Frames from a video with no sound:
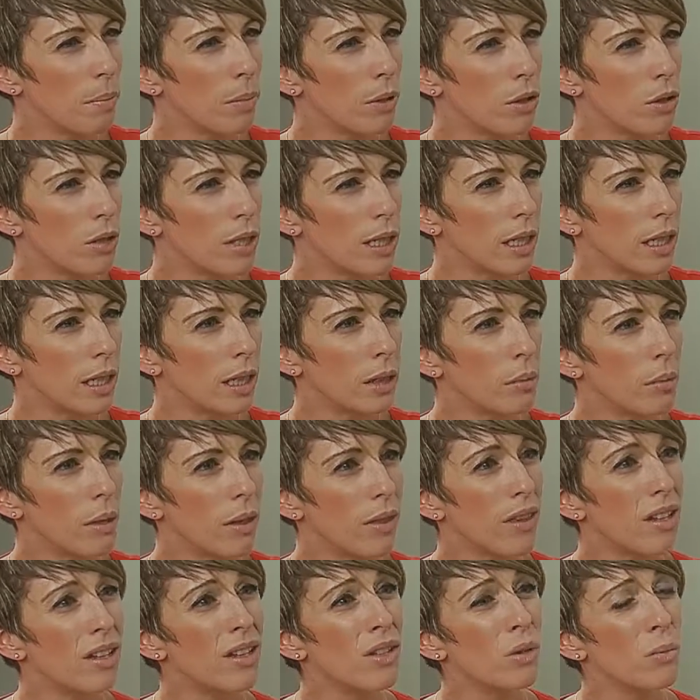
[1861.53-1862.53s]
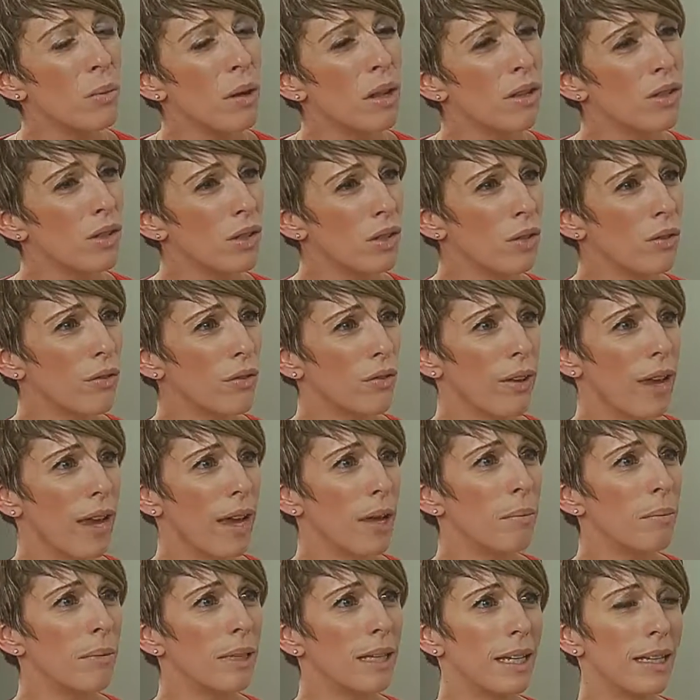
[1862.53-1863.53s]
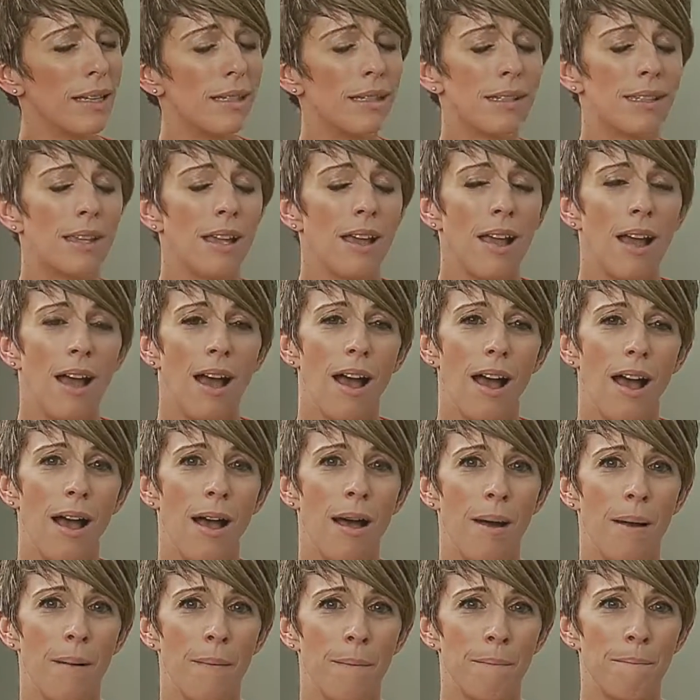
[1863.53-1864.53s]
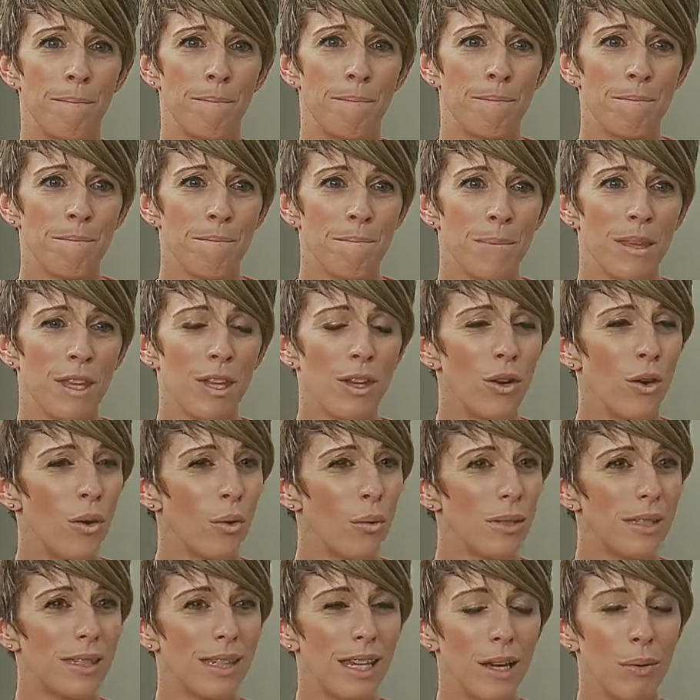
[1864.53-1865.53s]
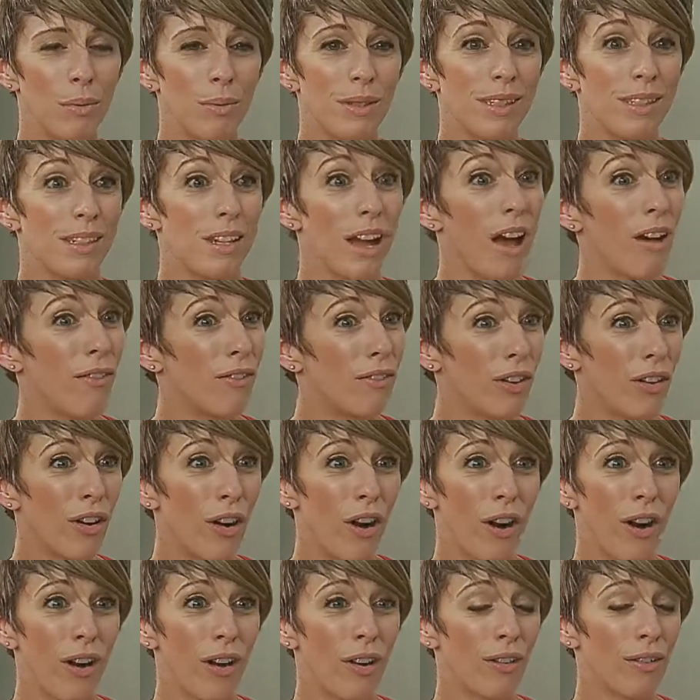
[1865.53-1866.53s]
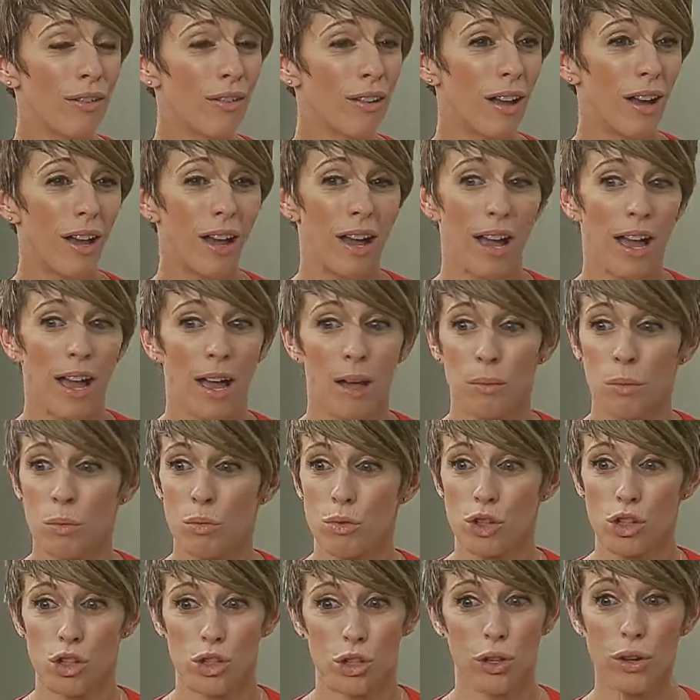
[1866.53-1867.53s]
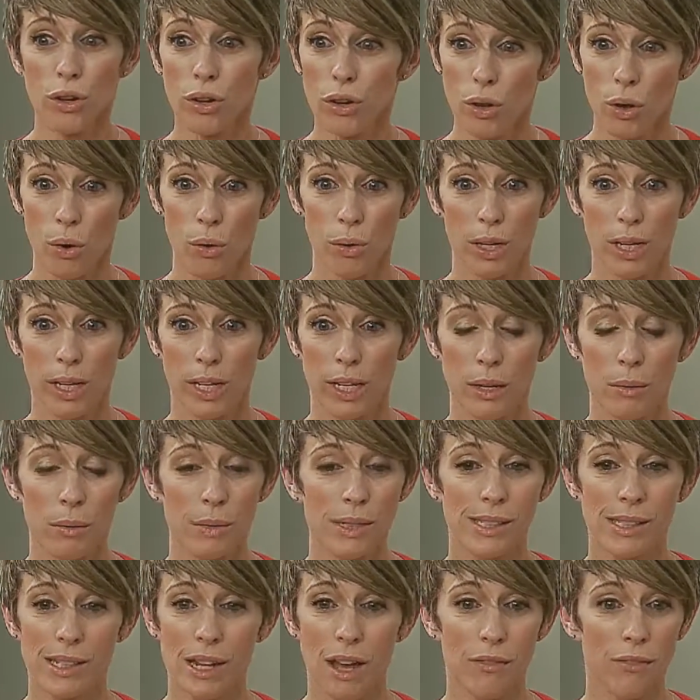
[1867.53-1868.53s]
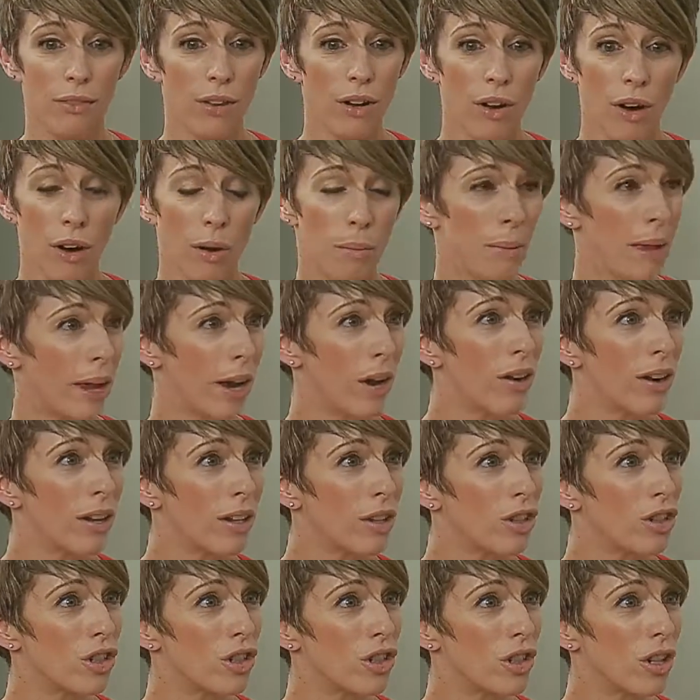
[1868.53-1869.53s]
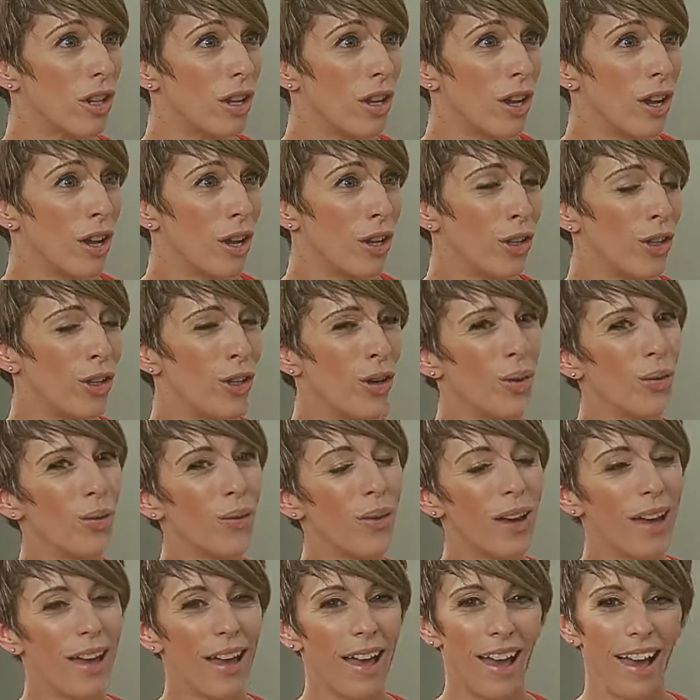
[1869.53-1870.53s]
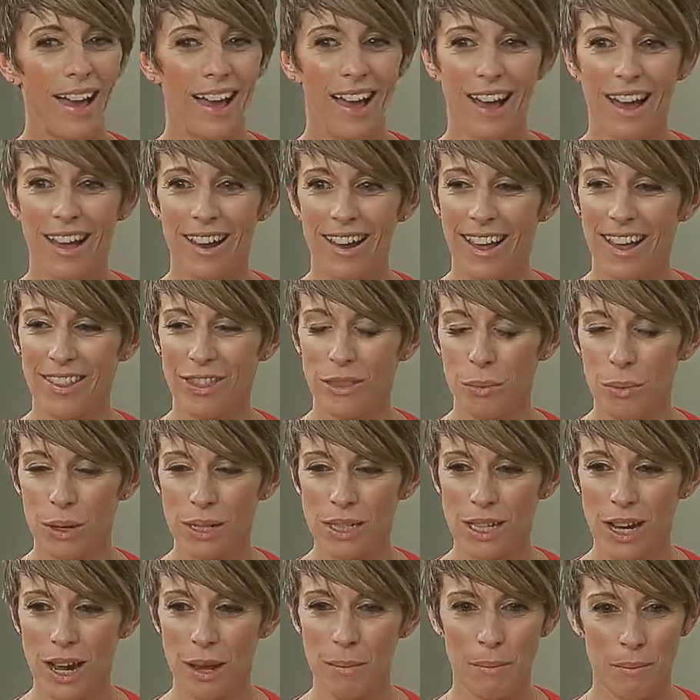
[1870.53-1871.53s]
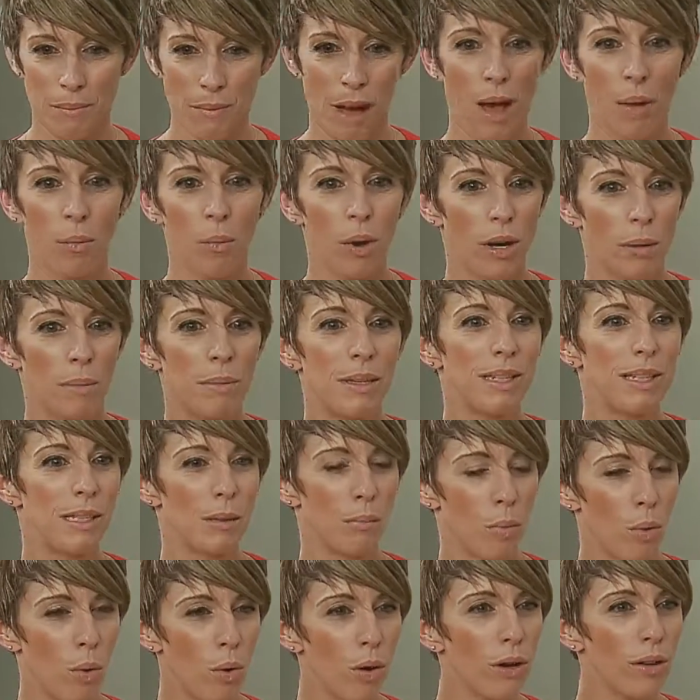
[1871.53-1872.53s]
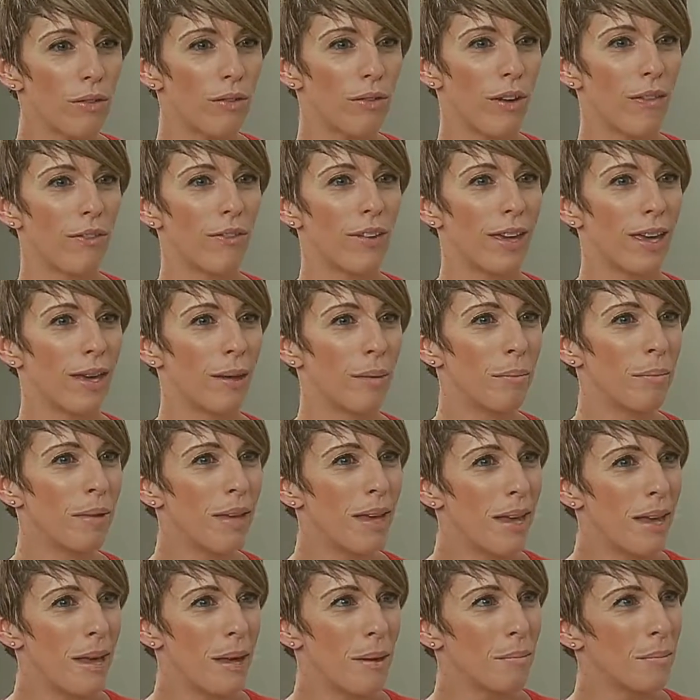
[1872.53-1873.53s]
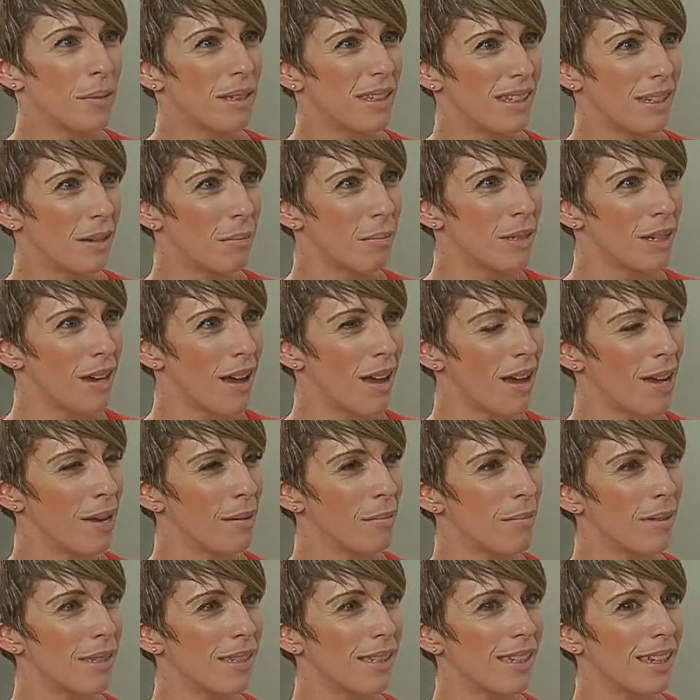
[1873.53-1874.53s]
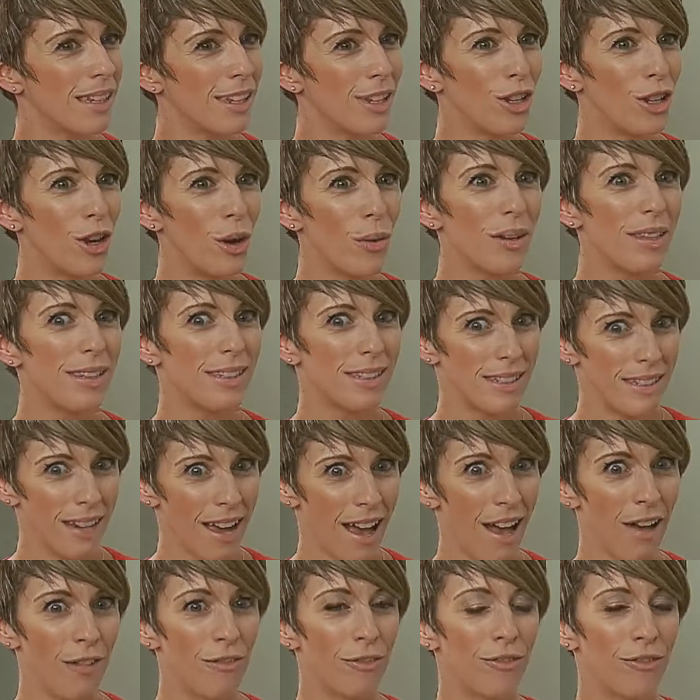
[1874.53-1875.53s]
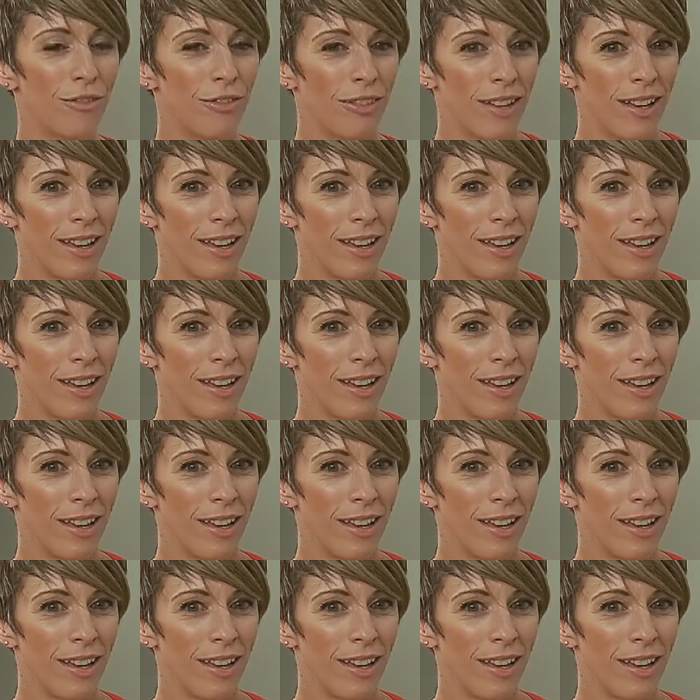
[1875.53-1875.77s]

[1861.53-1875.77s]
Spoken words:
are dealing with, and as well as their families. You know, it was tough on our, I won't sugarcoat it, it was tough on our marriage. You know, at the one time, I want to be supportive of him, but sometimes, you know, it's tough